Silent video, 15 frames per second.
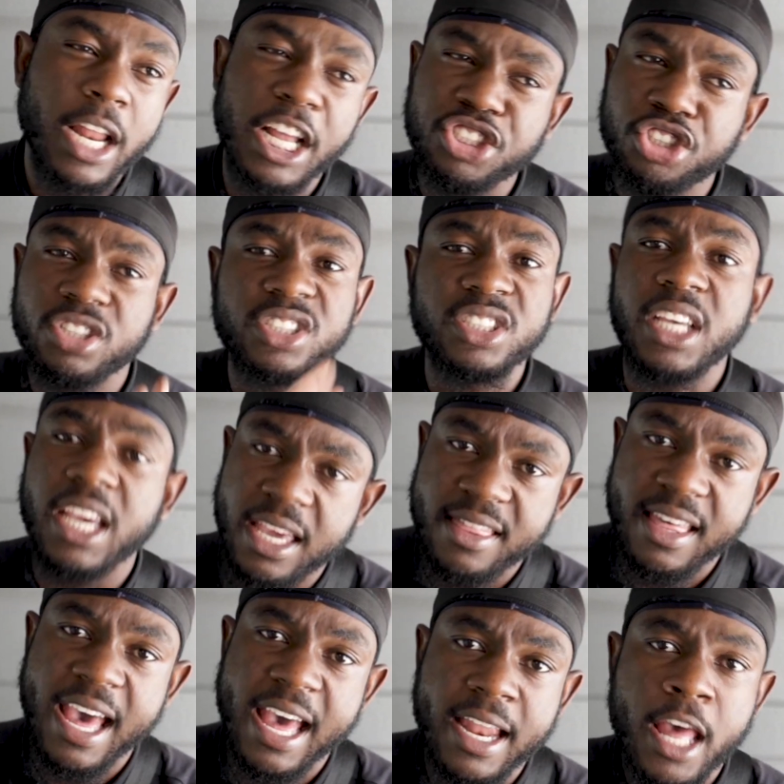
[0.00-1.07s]
Let's just say
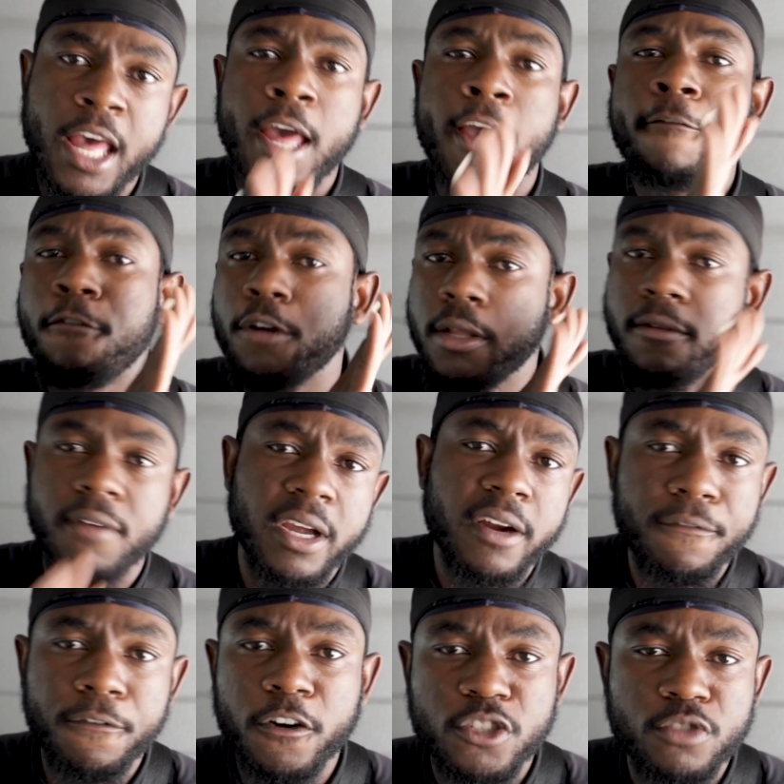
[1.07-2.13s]
that for the very
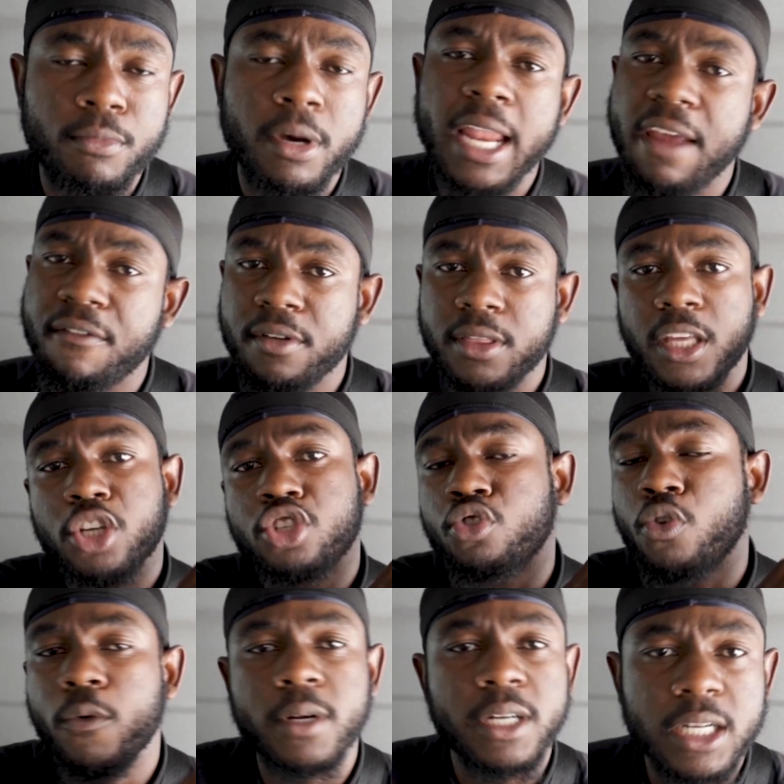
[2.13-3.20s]
first month, everything is
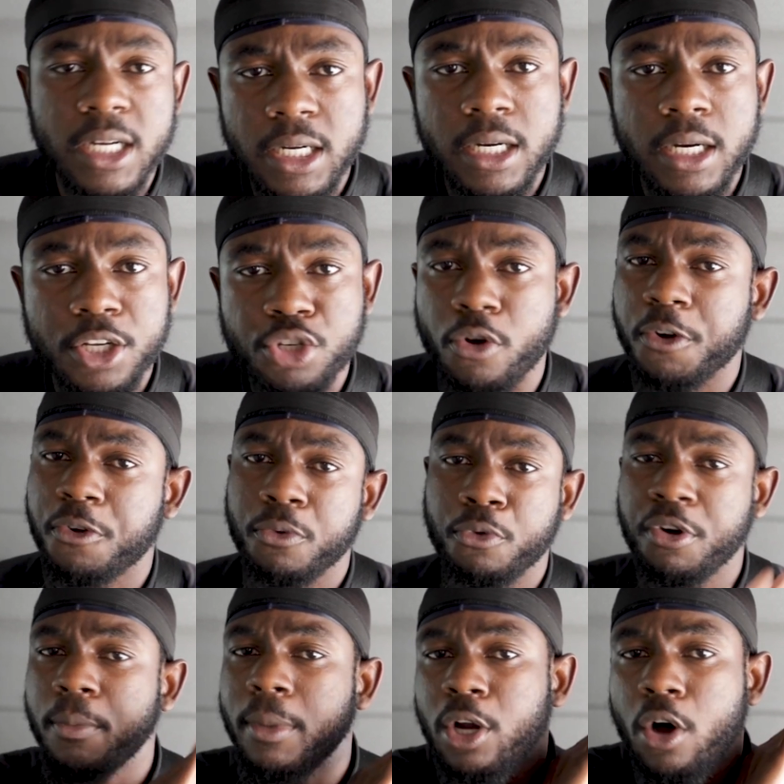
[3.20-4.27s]
going good. Your
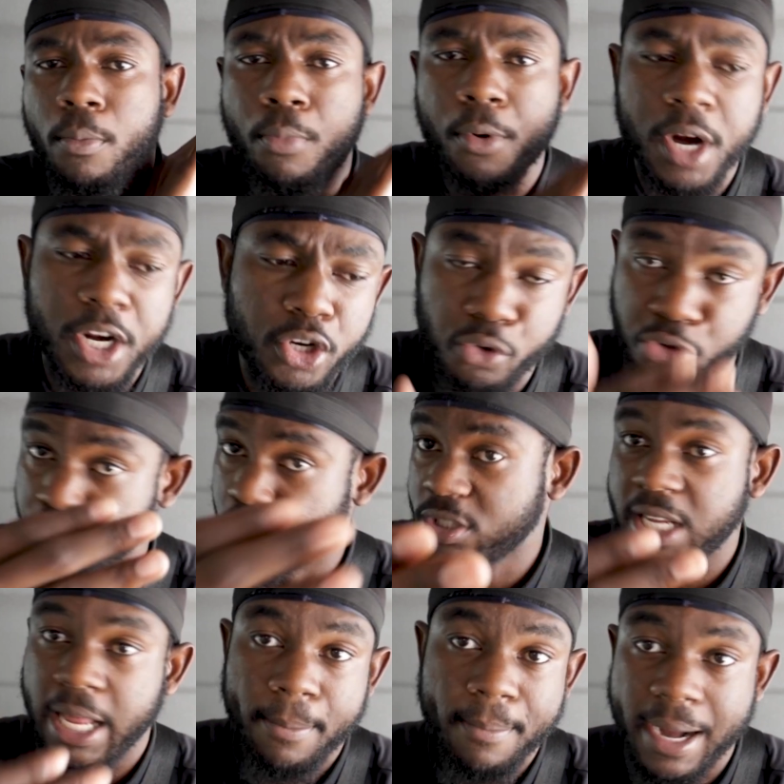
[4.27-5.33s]
equipment are brand new,
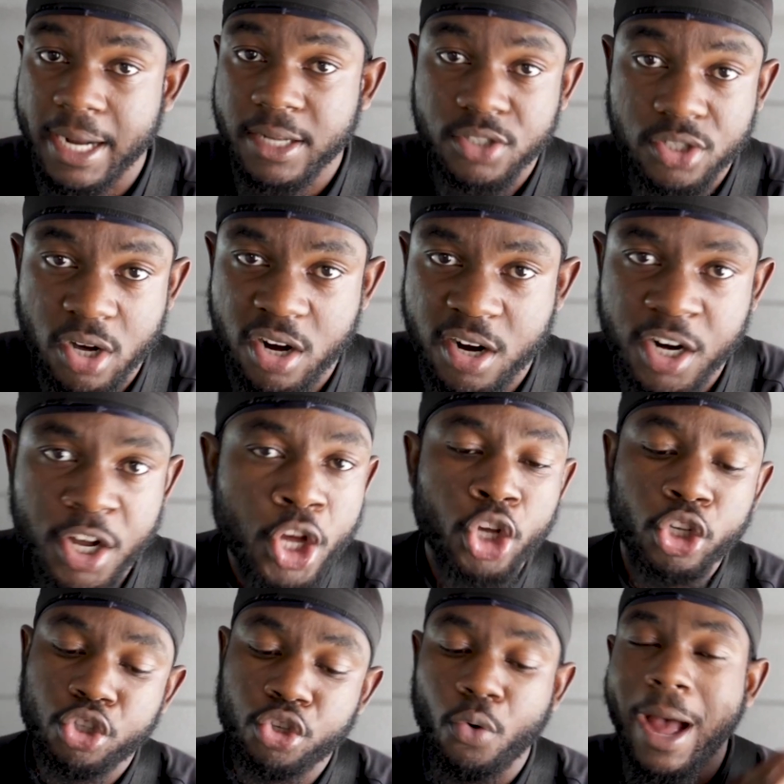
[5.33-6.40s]
just like mine's are.
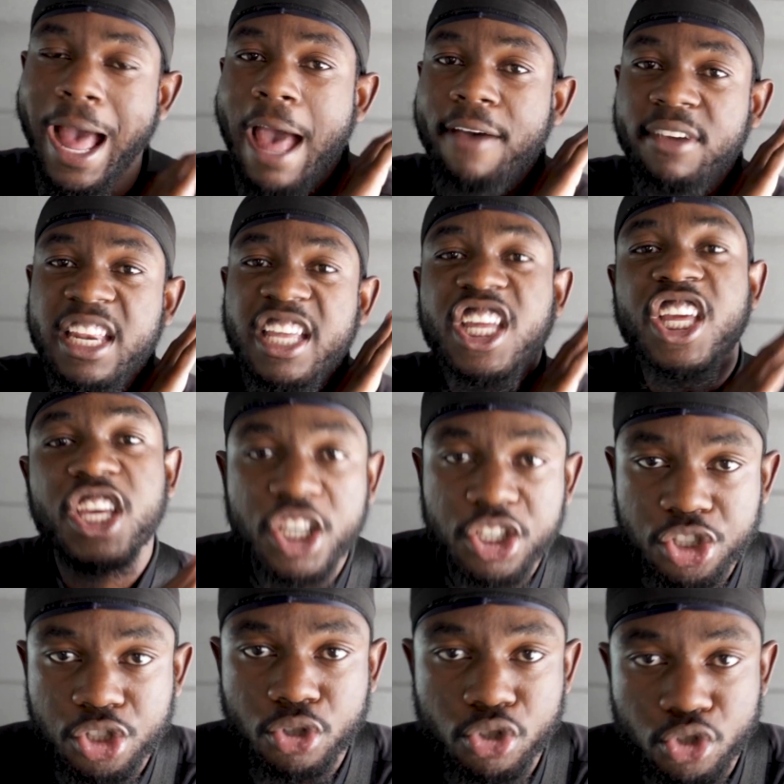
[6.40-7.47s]
You don't have any
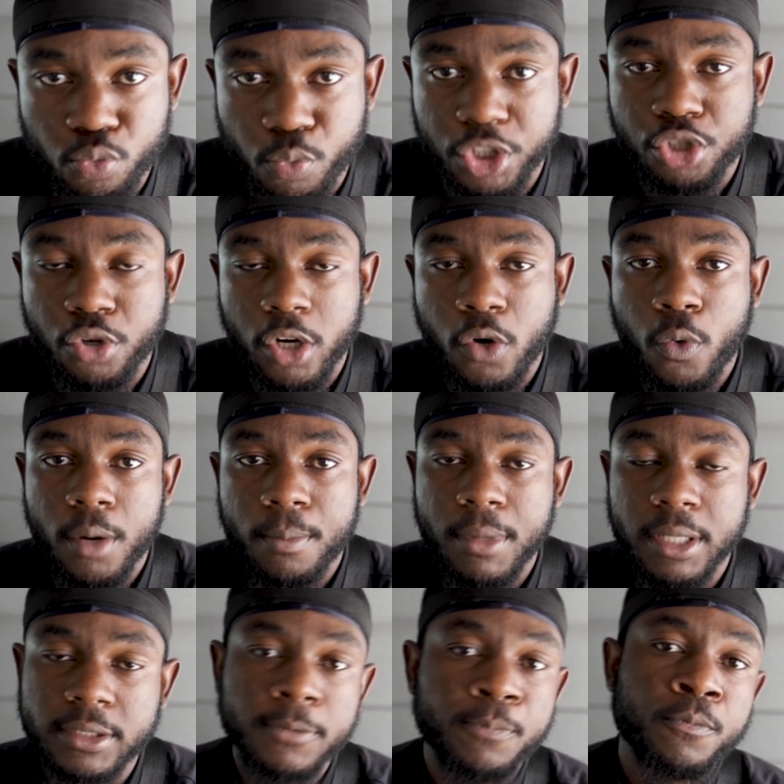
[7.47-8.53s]
issues with your
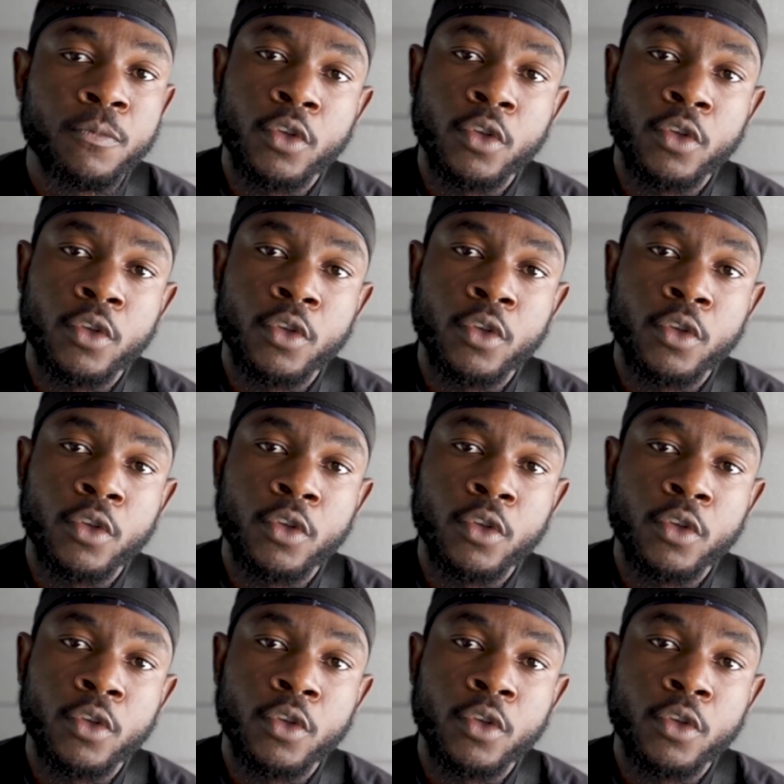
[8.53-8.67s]
equipment.